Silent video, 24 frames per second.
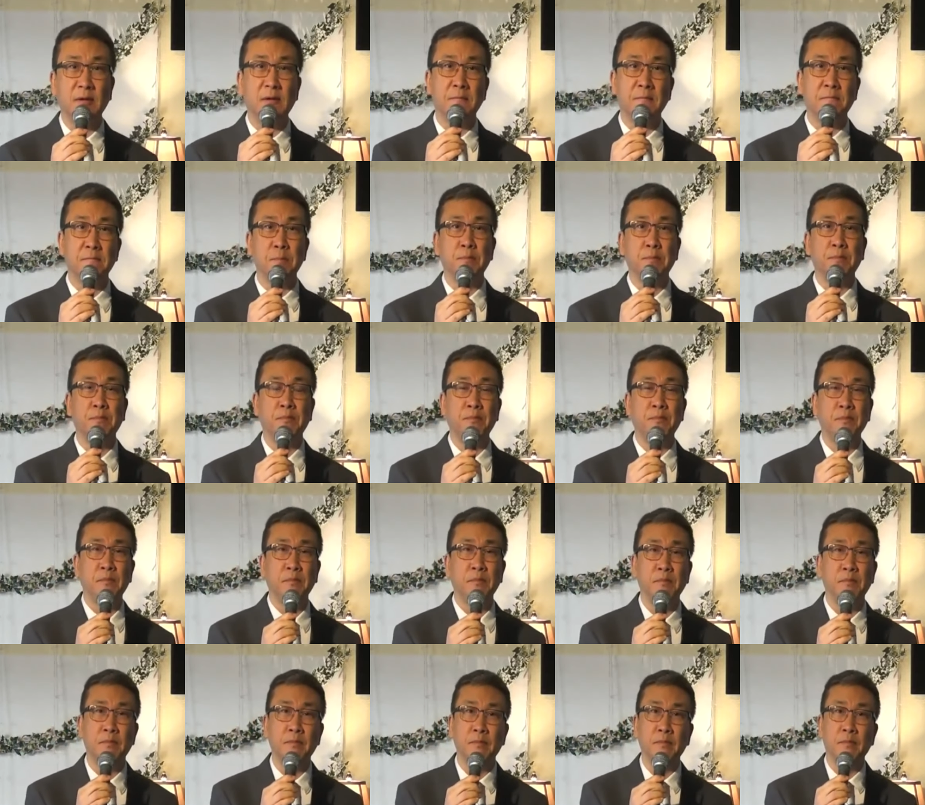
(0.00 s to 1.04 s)

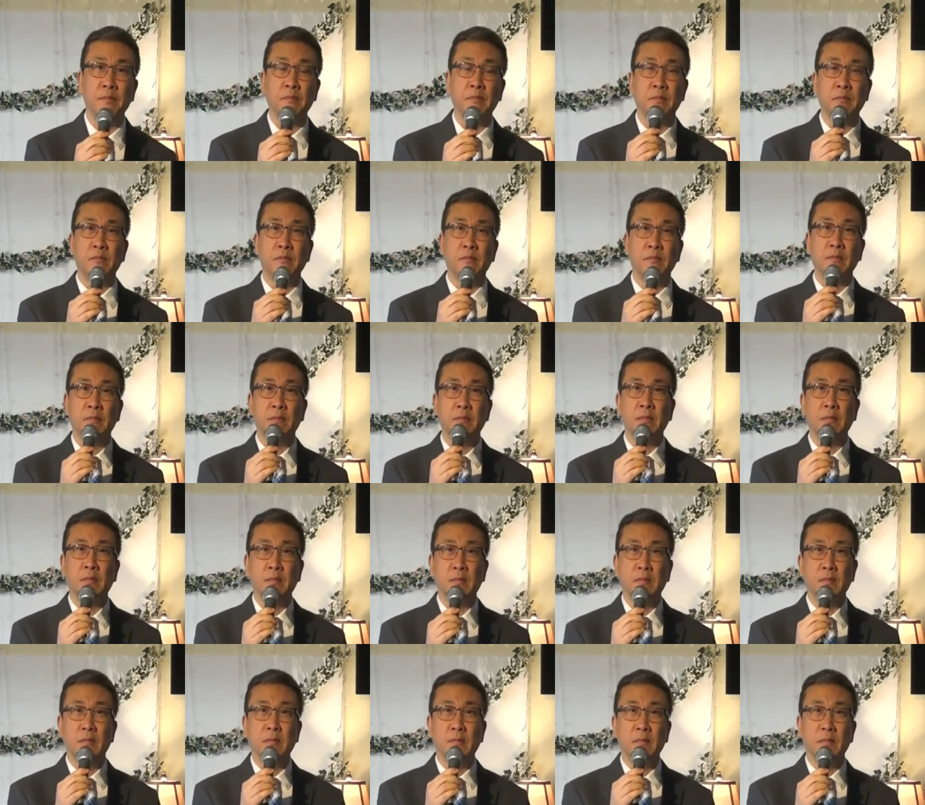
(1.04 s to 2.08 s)

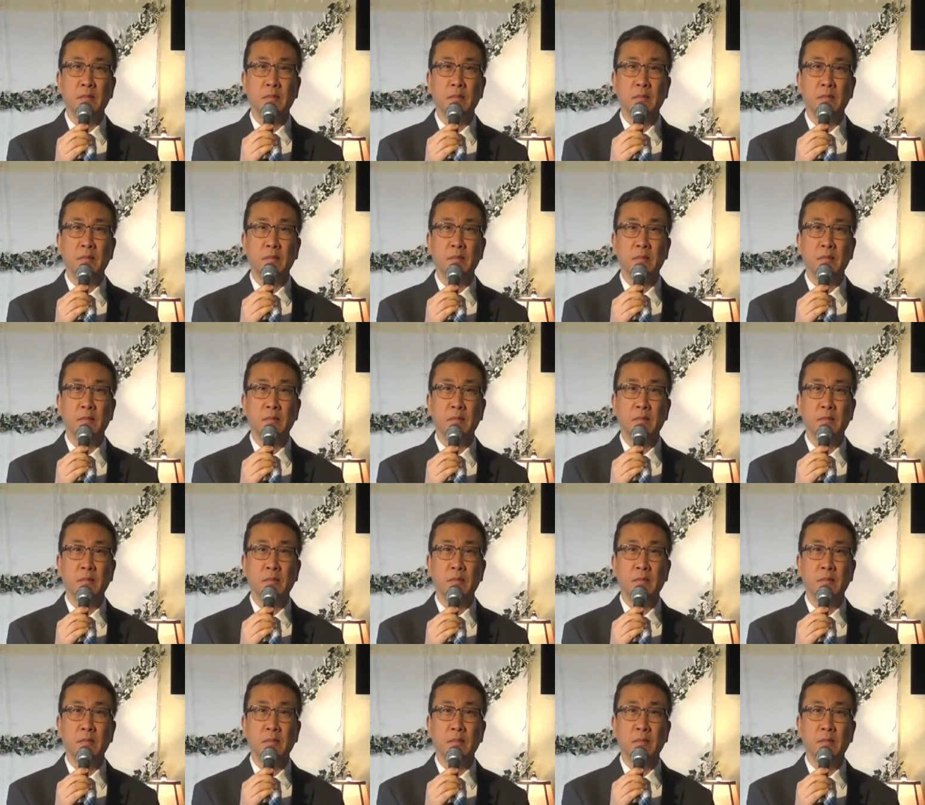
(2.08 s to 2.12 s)
(no one is talking)